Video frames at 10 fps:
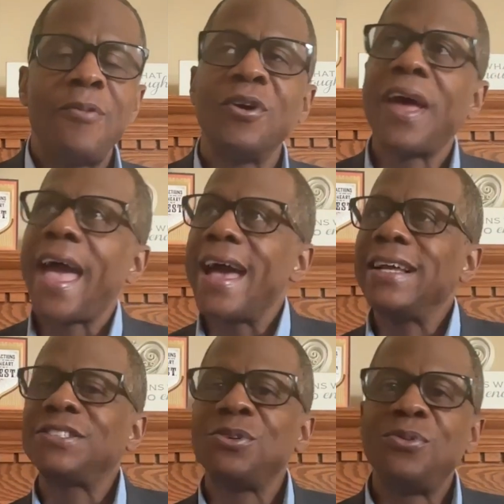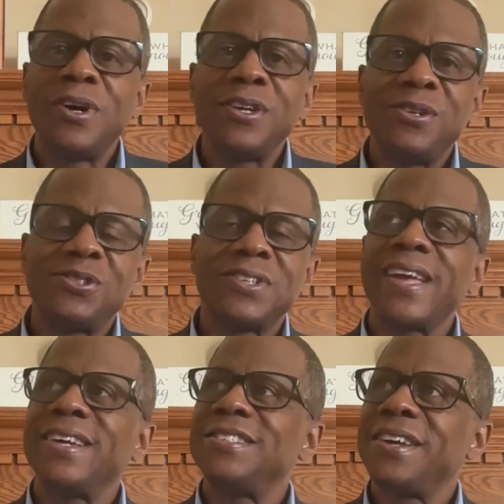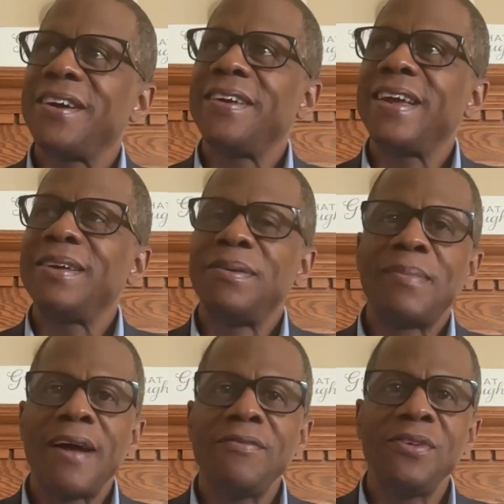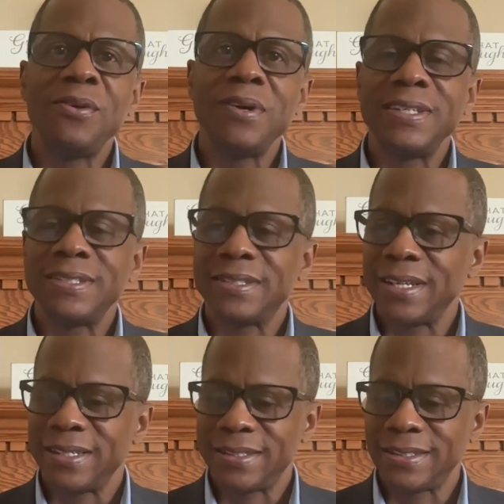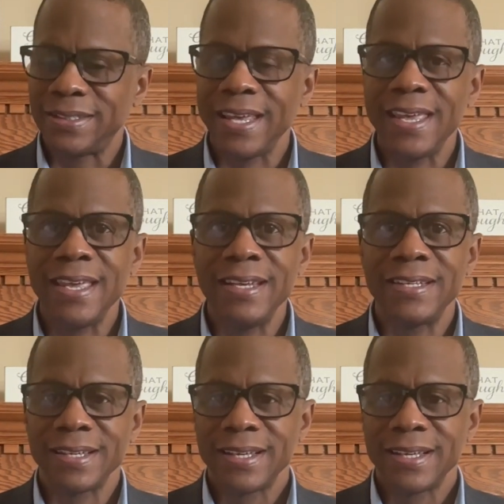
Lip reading: want to add to what you're saying, Terry. And in my view, is seed,